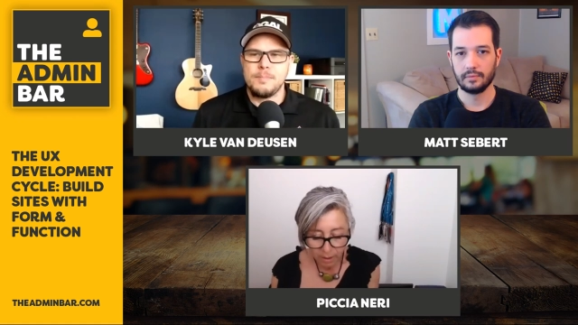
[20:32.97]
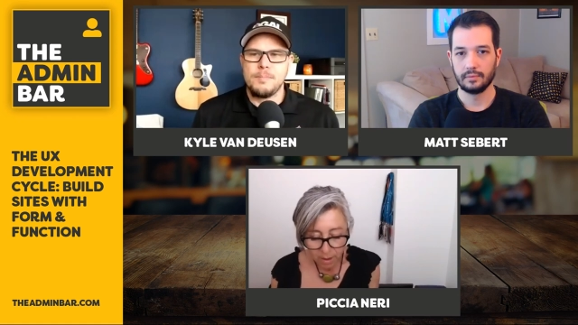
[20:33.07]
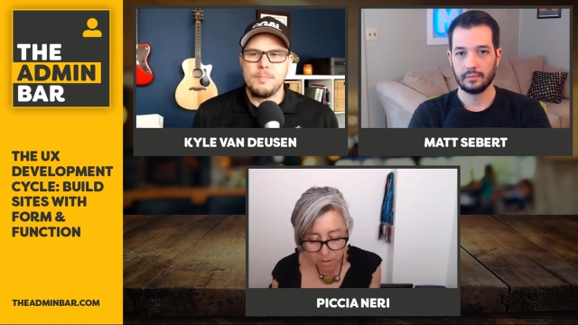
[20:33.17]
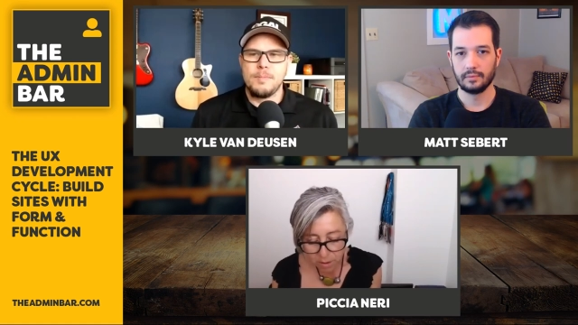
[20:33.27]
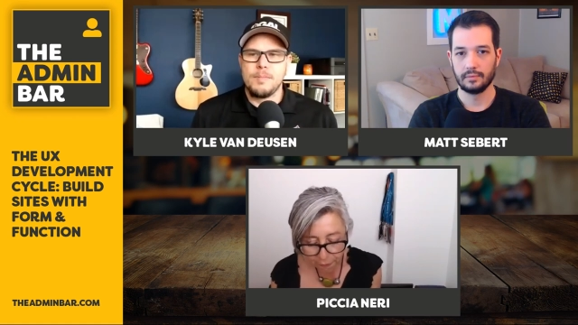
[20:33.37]

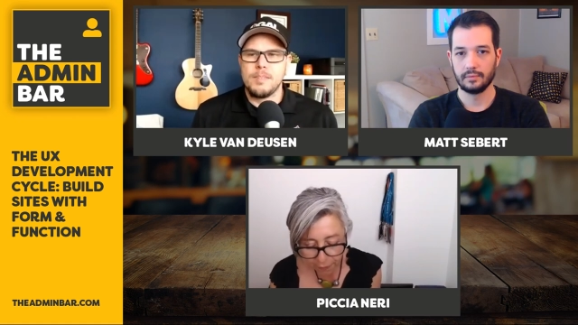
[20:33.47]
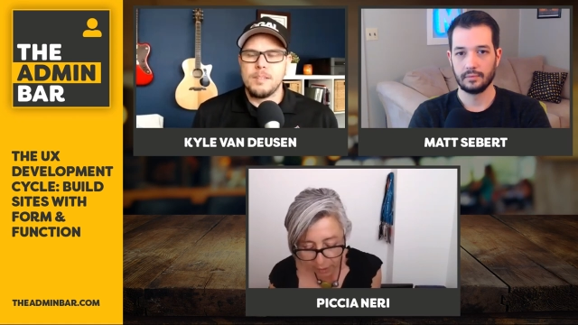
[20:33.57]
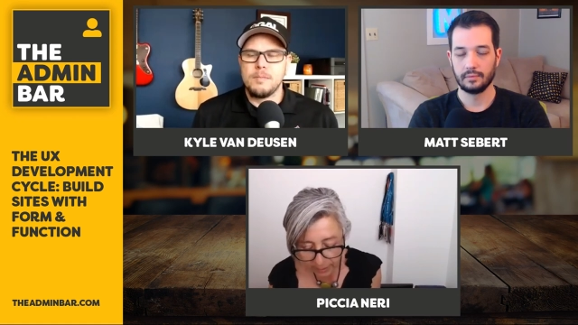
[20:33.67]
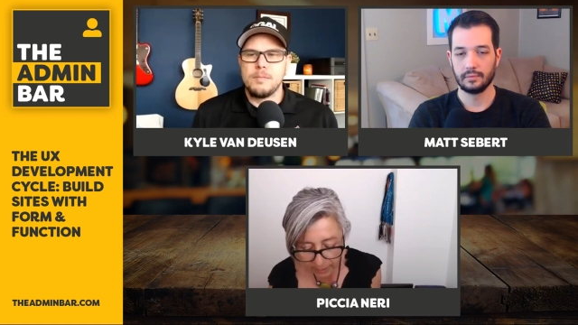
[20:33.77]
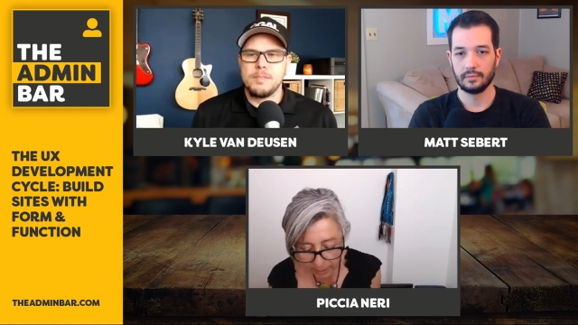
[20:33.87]
Speaker 1: the
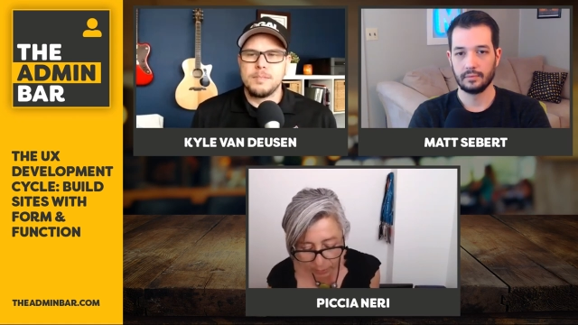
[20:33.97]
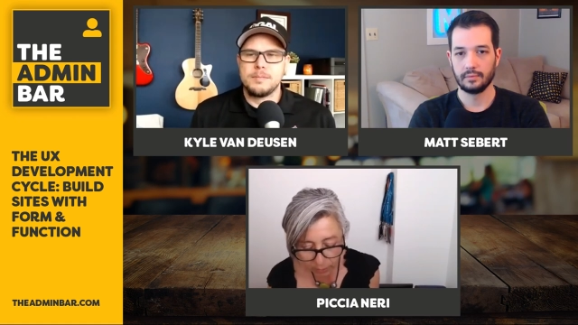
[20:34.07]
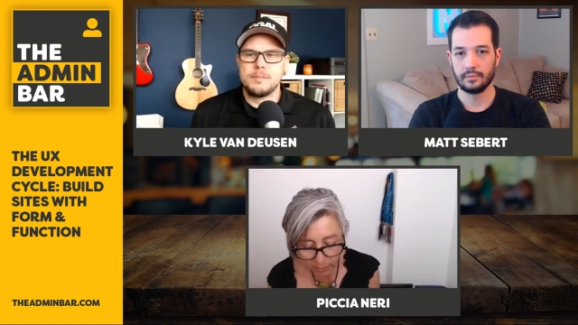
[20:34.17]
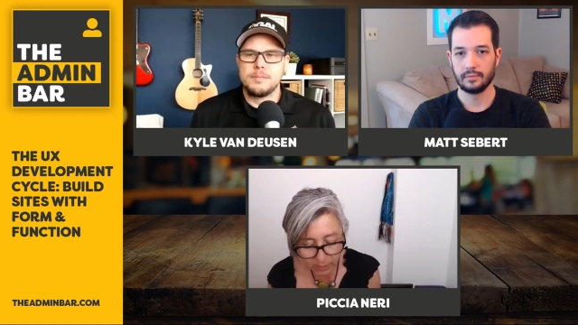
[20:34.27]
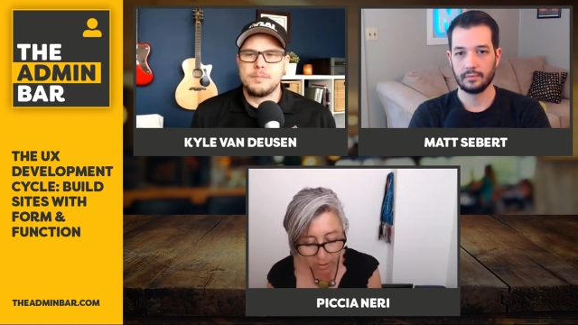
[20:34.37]
first thing so
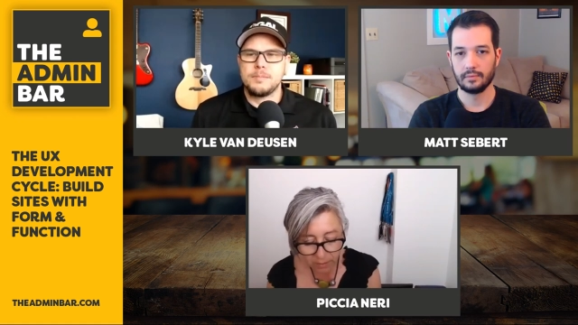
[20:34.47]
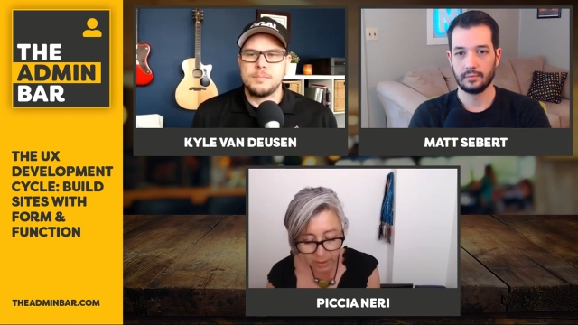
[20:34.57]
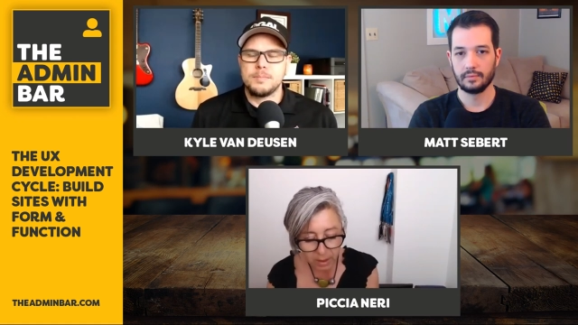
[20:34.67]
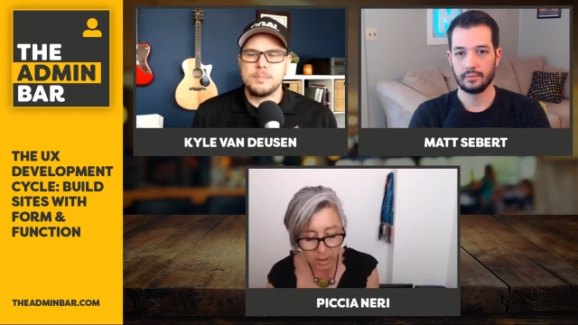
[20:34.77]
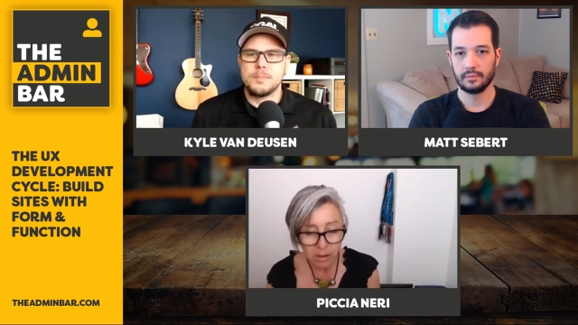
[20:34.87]
design
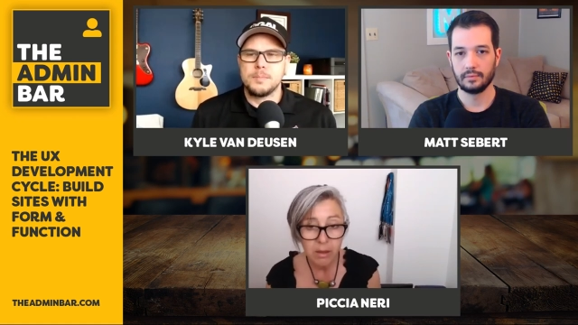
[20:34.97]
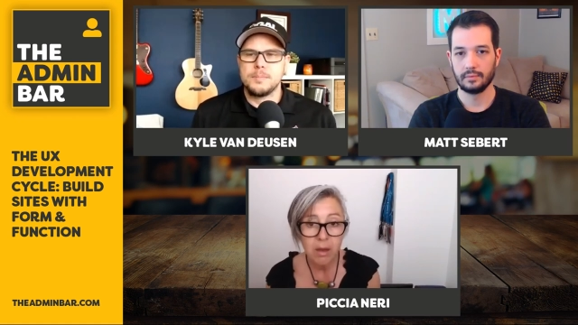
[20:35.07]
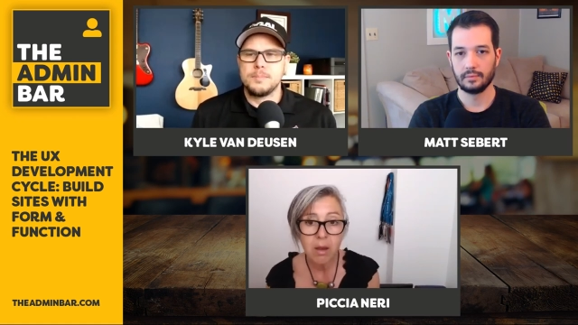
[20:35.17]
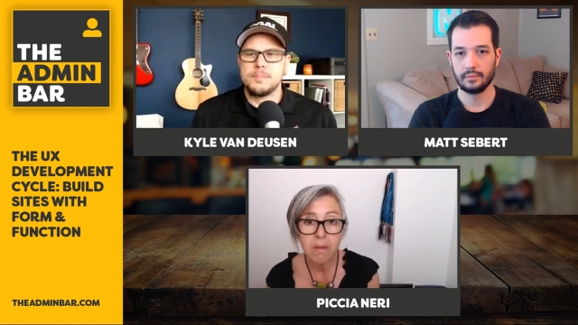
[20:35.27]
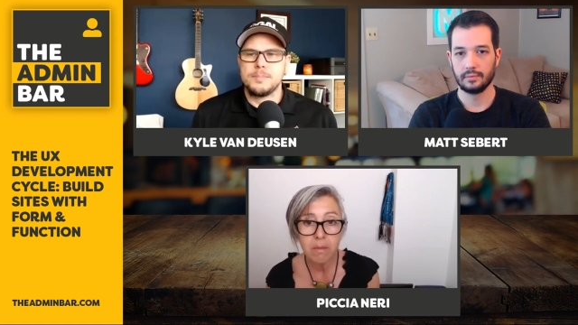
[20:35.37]
thinking is
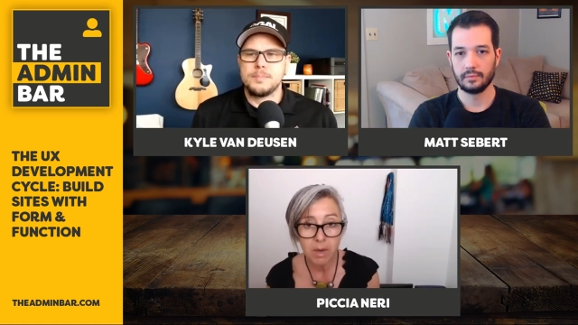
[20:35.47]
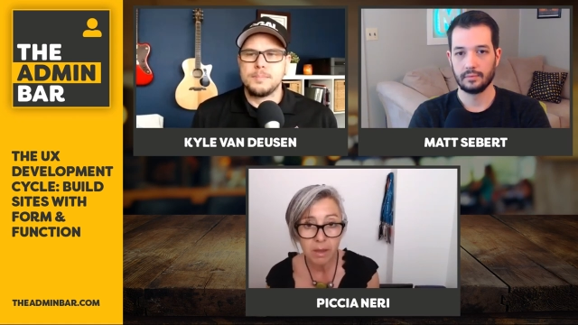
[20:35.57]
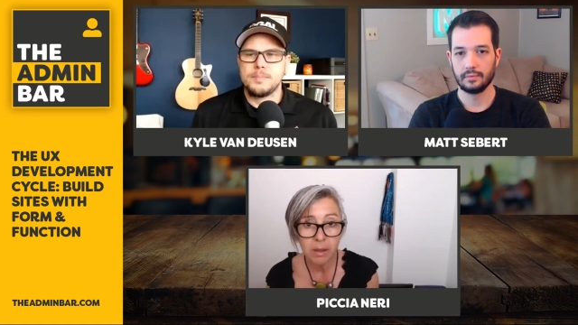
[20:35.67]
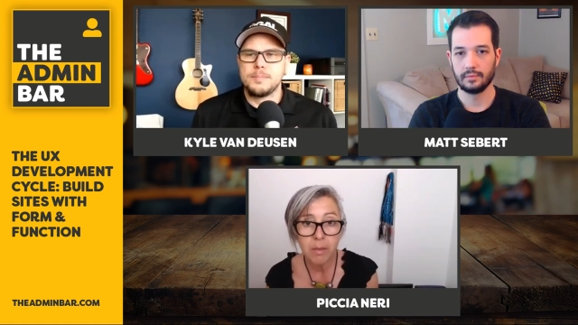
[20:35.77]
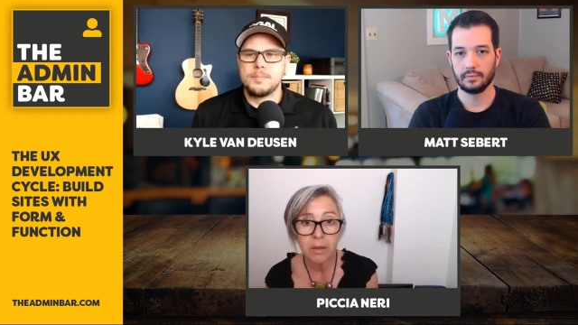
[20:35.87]
um
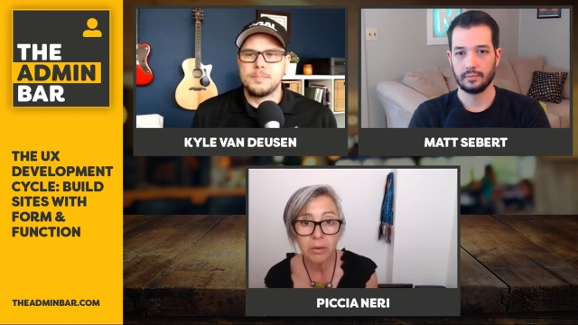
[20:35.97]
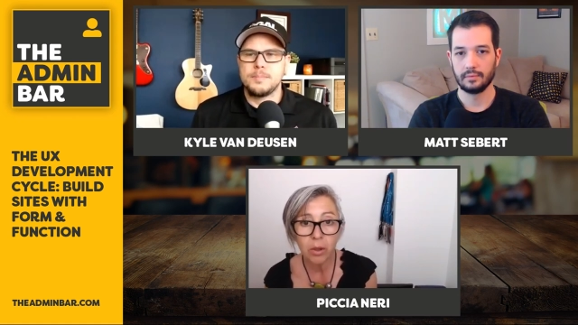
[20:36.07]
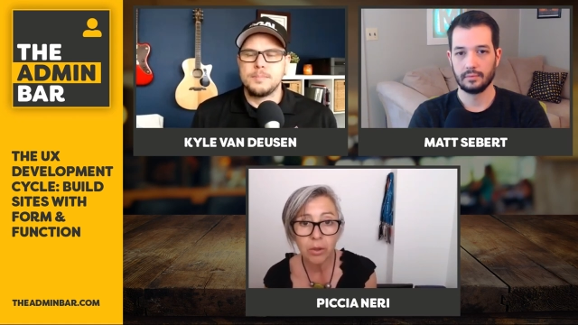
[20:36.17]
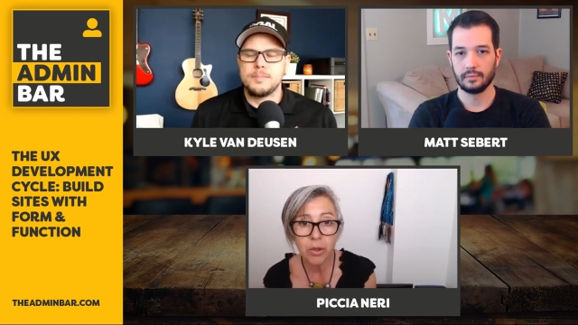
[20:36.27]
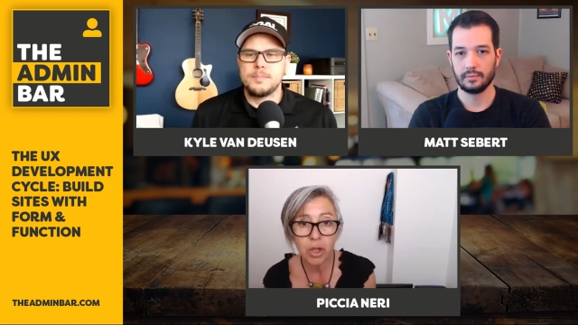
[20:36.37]
is a
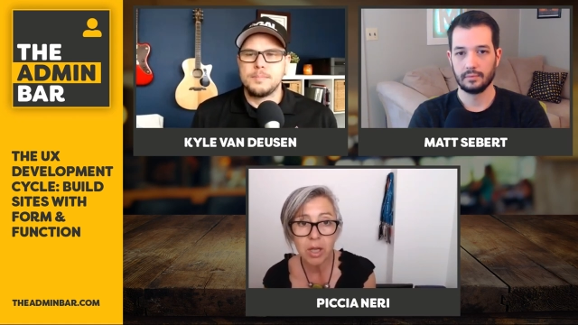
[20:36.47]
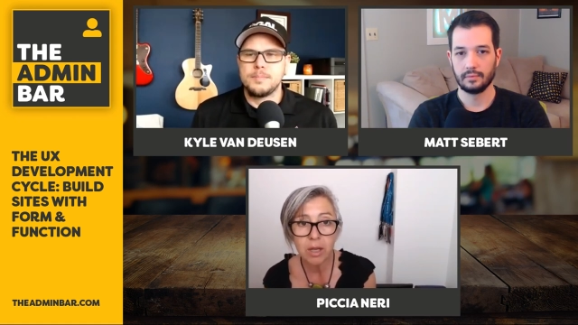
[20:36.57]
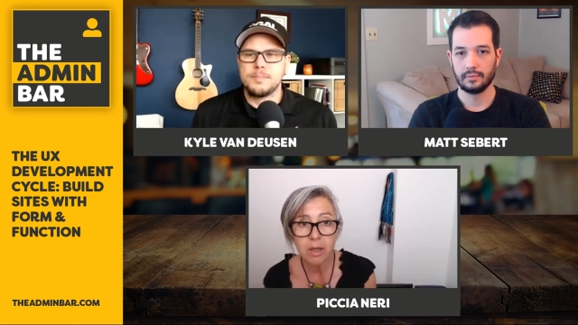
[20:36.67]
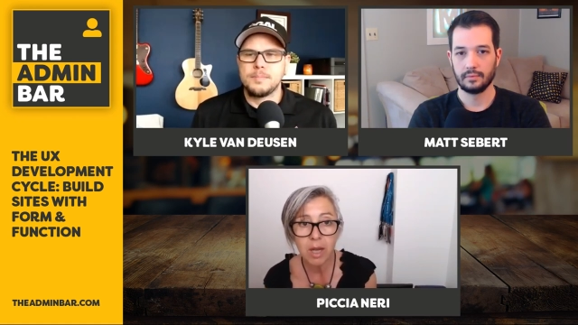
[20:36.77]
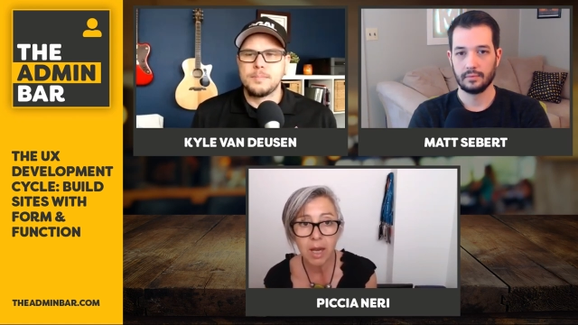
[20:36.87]
methodology
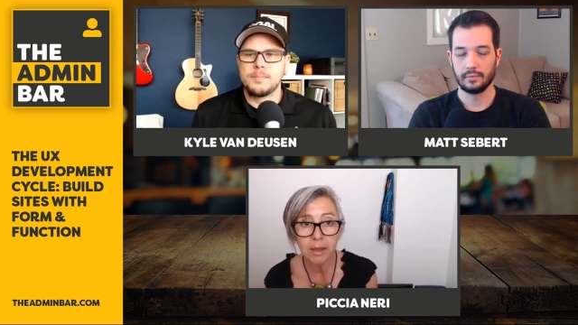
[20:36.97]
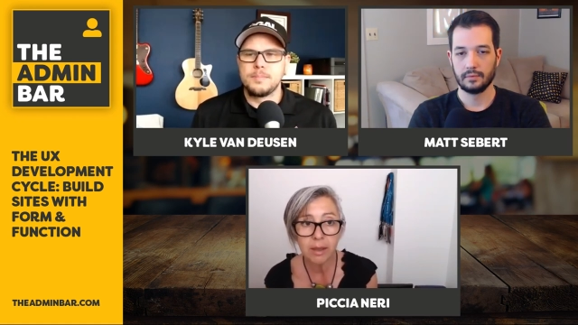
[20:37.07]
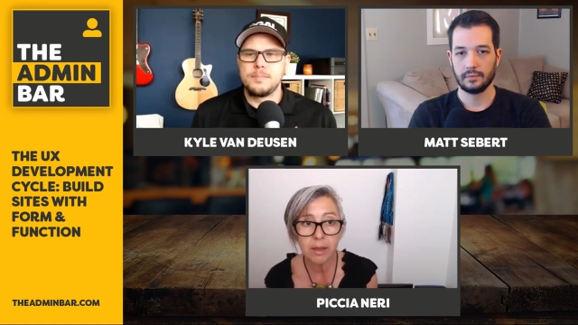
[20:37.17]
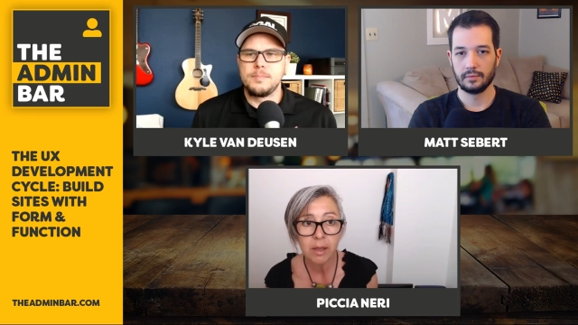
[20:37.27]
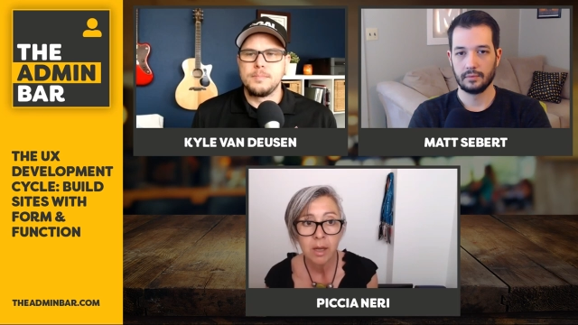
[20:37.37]

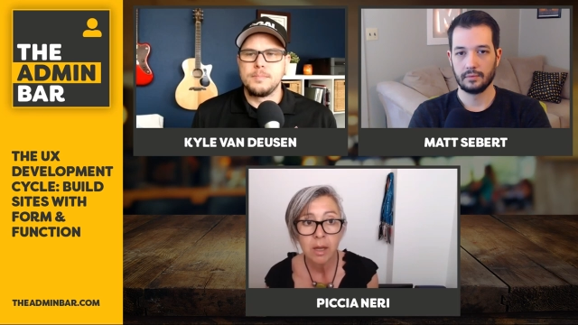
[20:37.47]
that's